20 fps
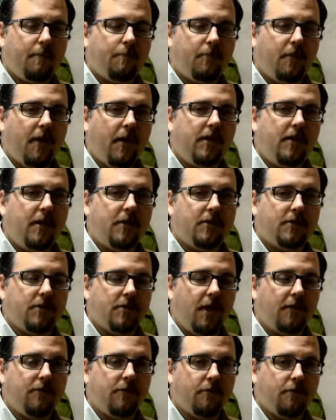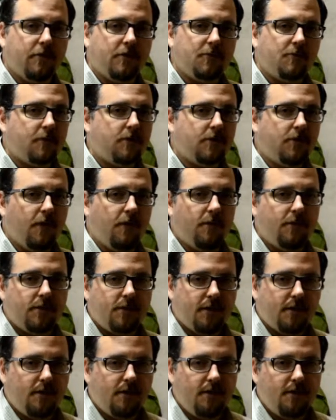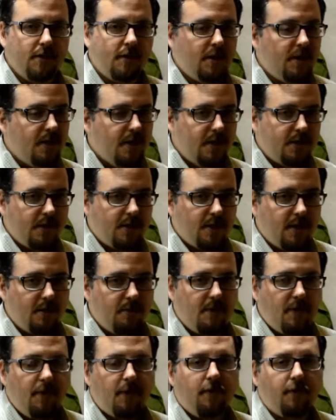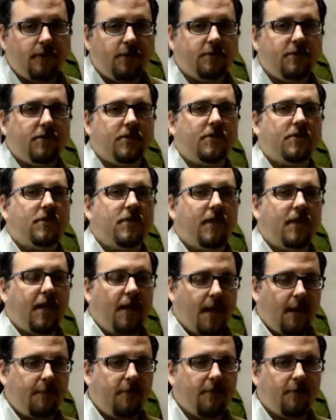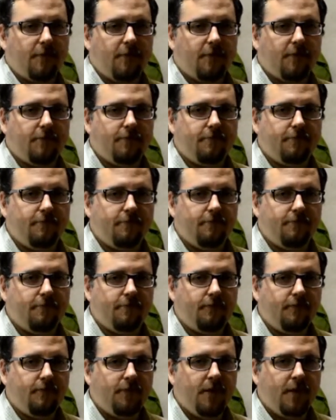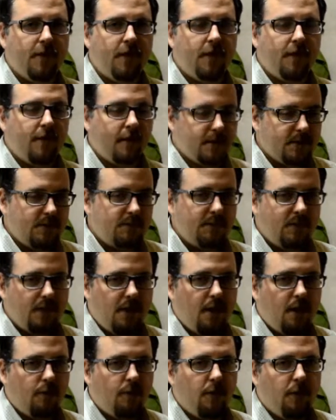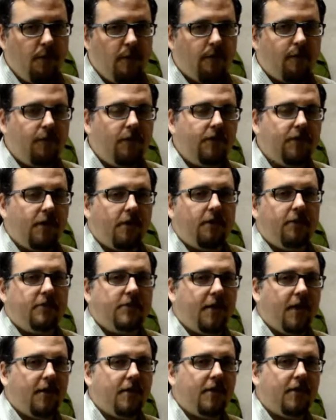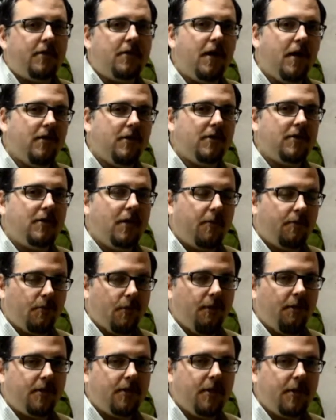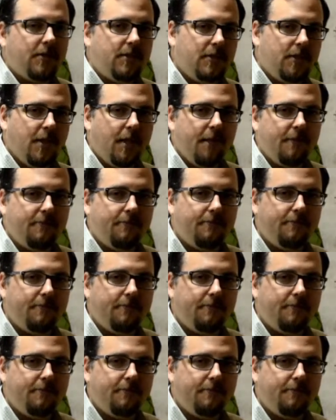Probably not until after Christmas. So until then, Merry Christmas and a Happy New Year. This has been Tyler Provic from the General's Tent, tyler.provic.ca.